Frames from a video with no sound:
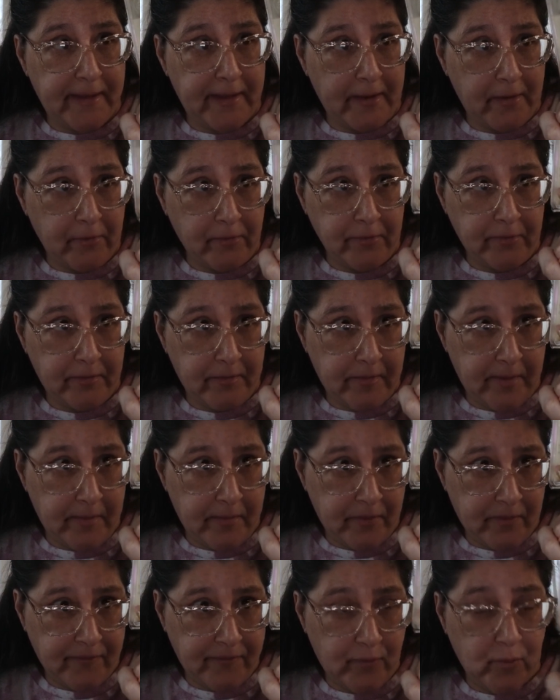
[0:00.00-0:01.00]
I don't
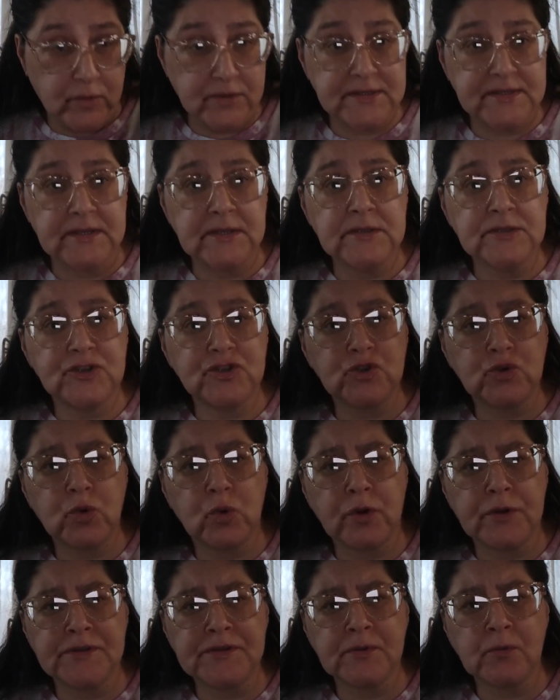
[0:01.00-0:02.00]
remember if it was in
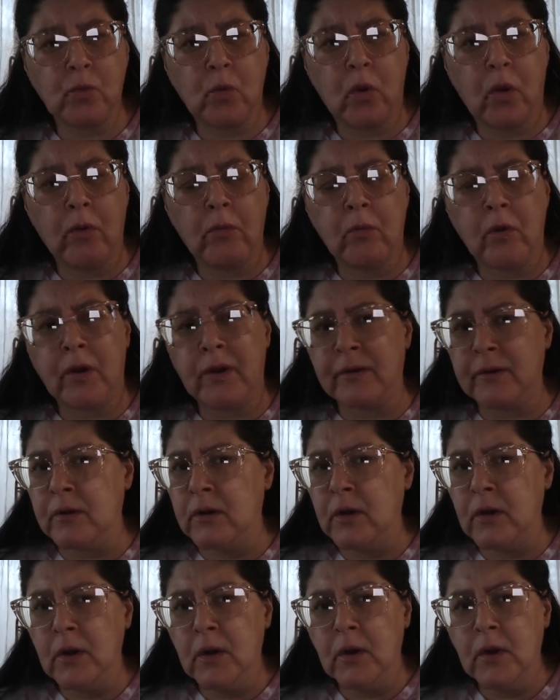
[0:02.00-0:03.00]
stores in Walmart
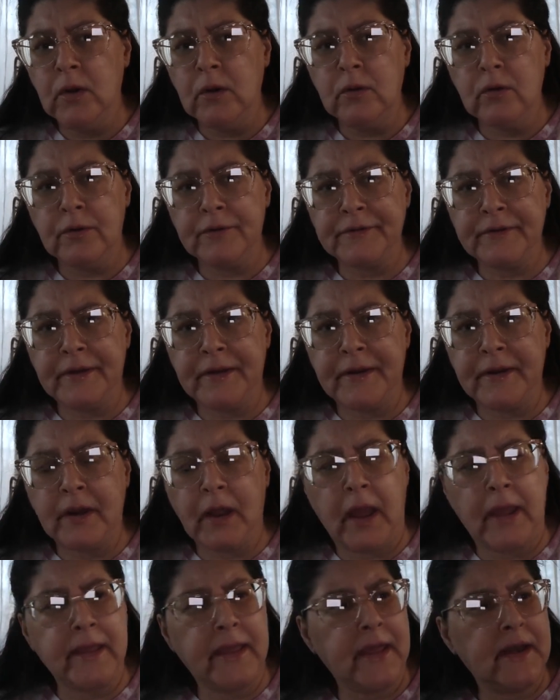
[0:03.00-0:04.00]
or did
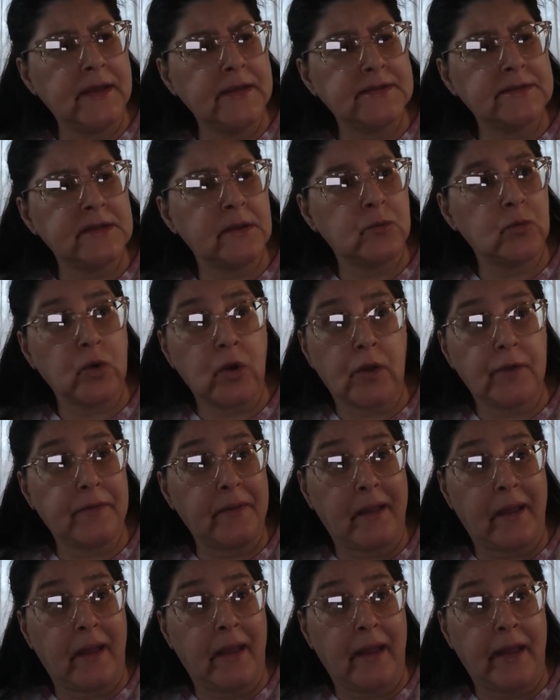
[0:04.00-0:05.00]
I get it somewhere else?
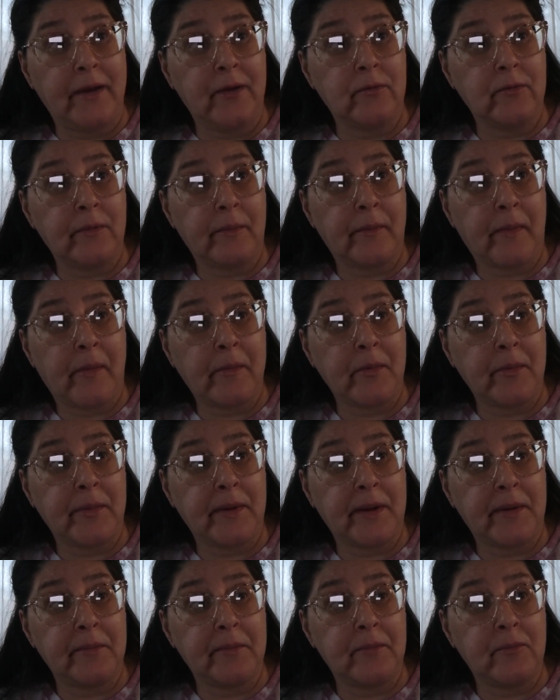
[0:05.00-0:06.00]
I don't remember,
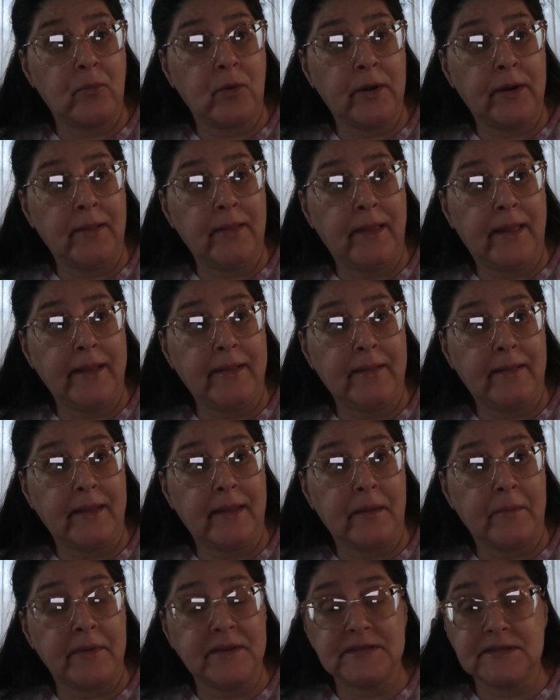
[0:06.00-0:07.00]
but more than
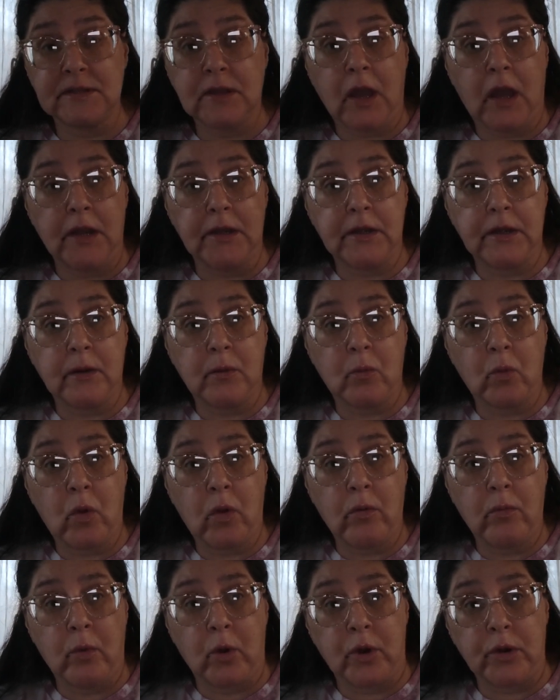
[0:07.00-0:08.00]
likely I must have got it in
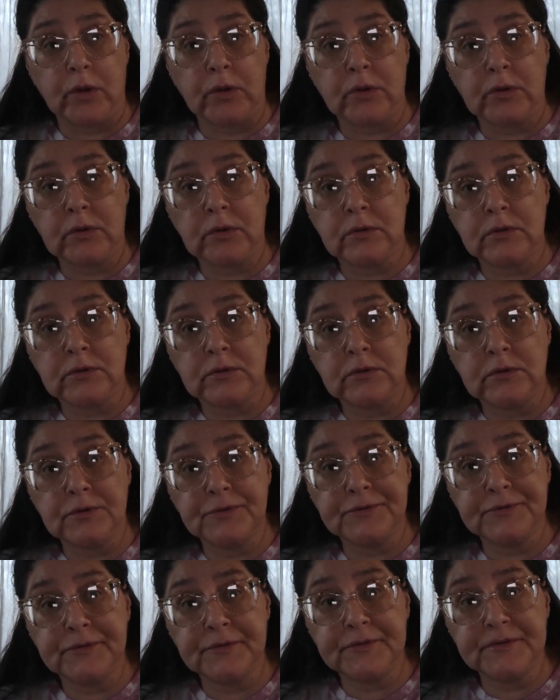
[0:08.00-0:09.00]
Walmart.
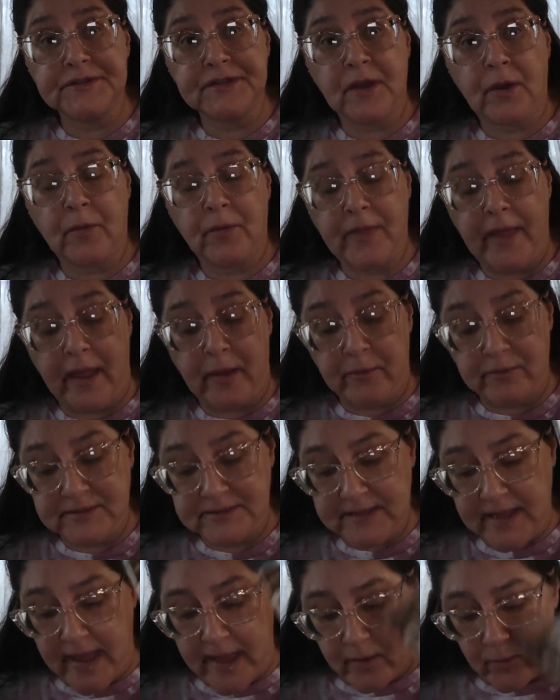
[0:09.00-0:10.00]
So that
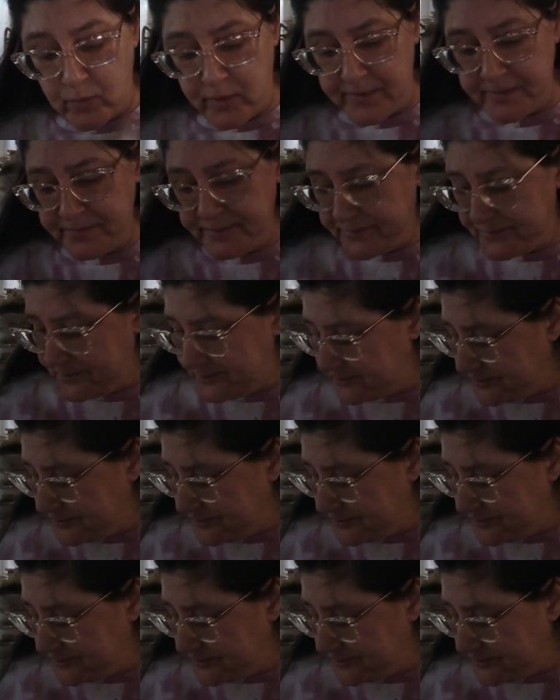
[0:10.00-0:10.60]
was that one.